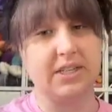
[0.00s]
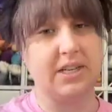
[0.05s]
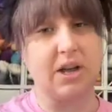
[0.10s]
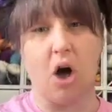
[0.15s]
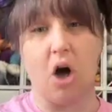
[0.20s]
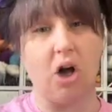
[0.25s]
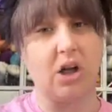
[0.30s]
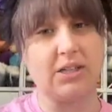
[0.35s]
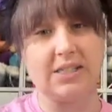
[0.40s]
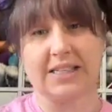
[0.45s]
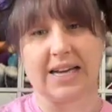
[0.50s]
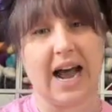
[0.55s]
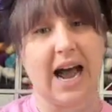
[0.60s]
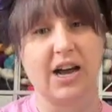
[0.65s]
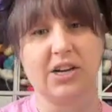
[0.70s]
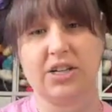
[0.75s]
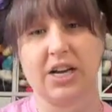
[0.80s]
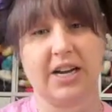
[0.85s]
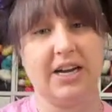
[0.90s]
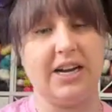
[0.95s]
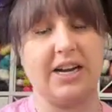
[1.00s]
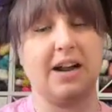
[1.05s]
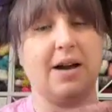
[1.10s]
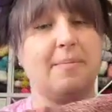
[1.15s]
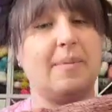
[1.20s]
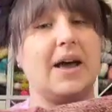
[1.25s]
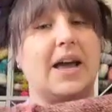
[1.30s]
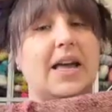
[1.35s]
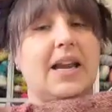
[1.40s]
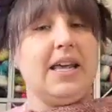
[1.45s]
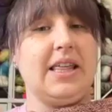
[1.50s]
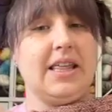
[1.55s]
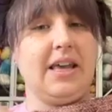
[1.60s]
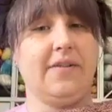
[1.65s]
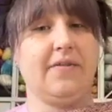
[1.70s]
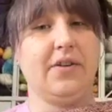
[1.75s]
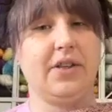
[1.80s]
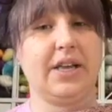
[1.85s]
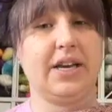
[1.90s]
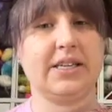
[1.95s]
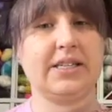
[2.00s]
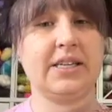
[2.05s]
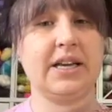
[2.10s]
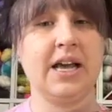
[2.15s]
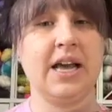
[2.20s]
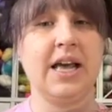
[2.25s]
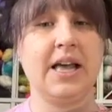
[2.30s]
all stash. I did not buy anything for this.